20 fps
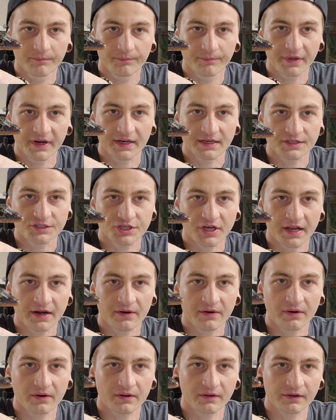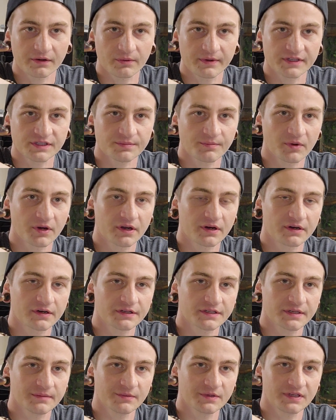But in general, the quince monitors
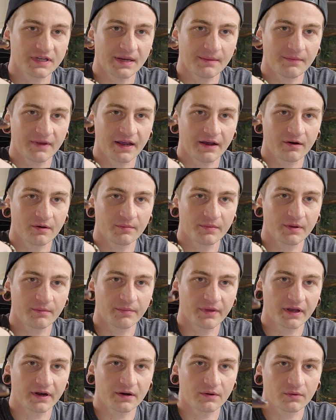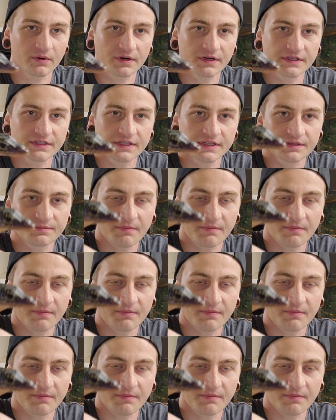seem to tame down a bit better, whereas these